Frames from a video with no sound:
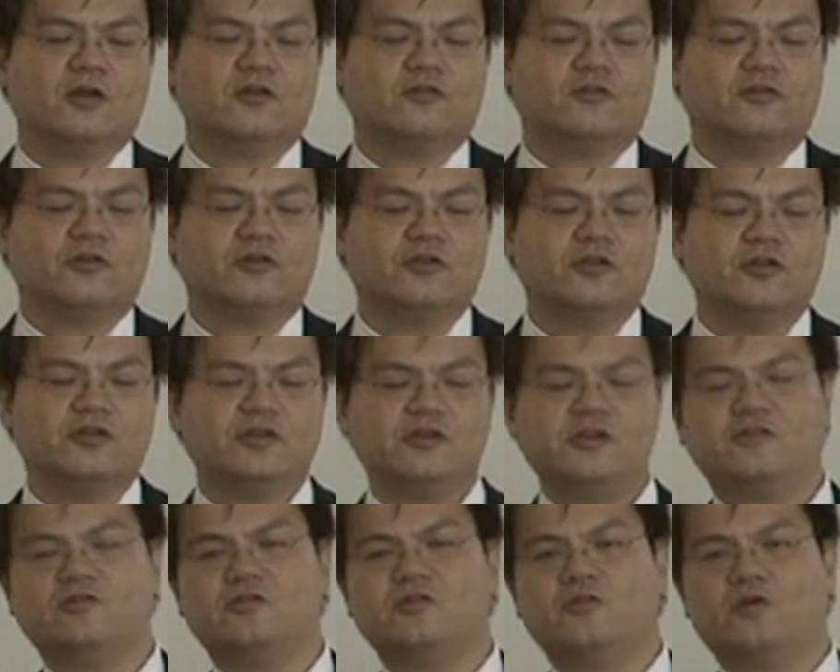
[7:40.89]
So you
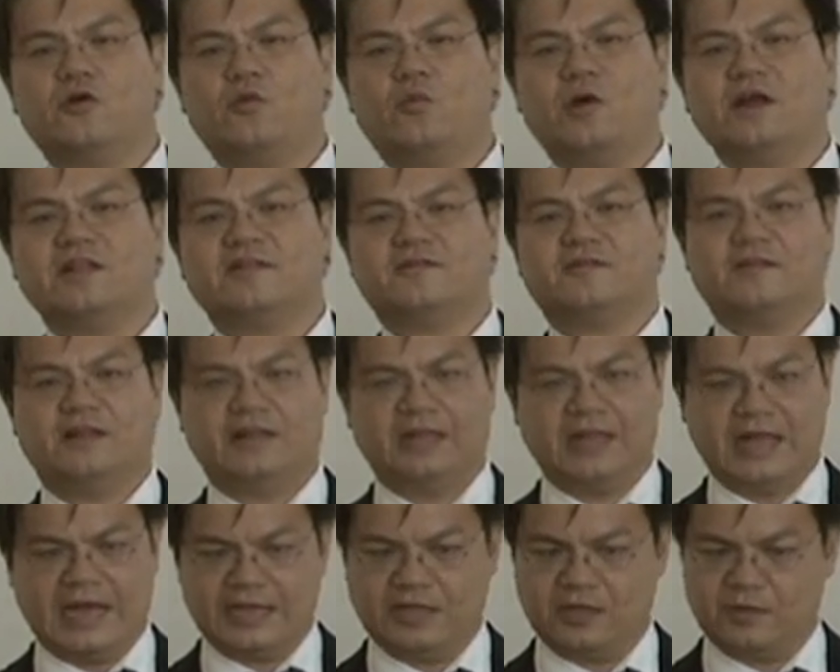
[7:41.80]
need to know what's
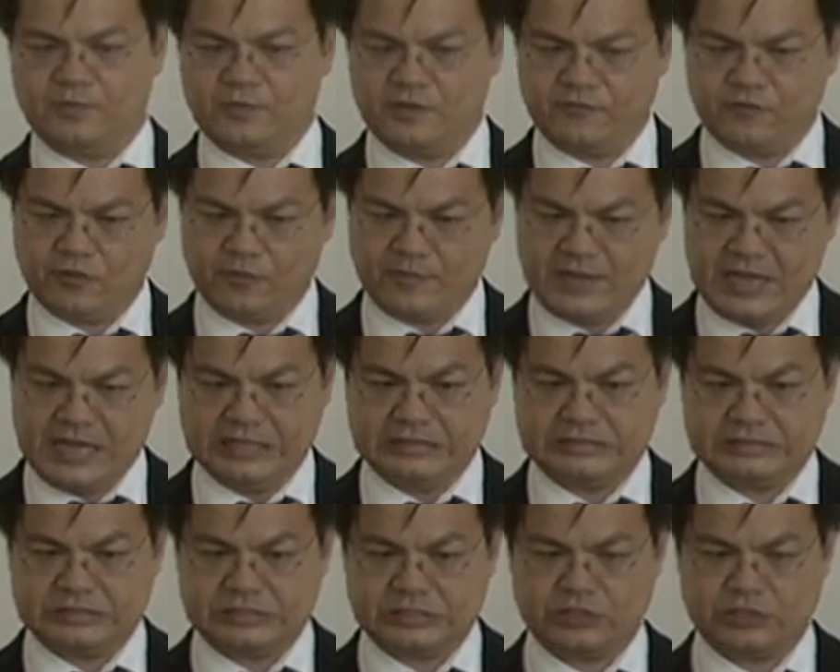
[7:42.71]
lying above your bed.